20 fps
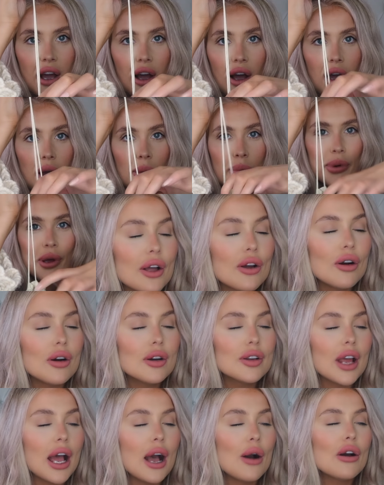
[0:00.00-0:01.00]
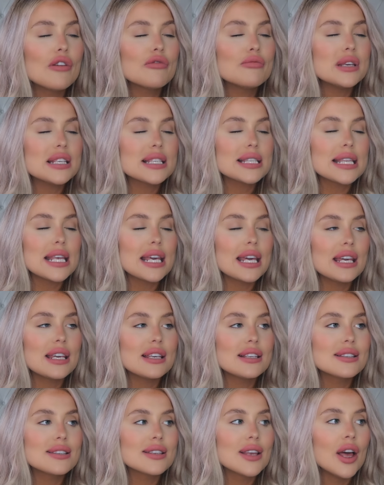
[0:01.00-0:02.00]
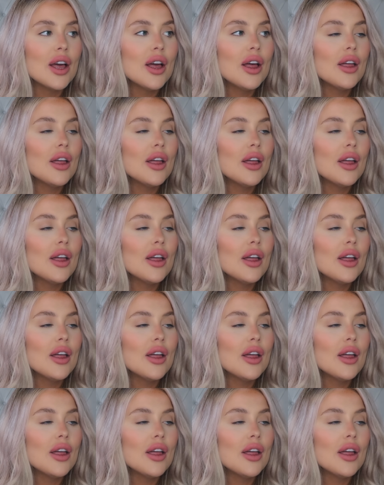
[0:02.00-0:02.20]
it up. My God, how I've missed these.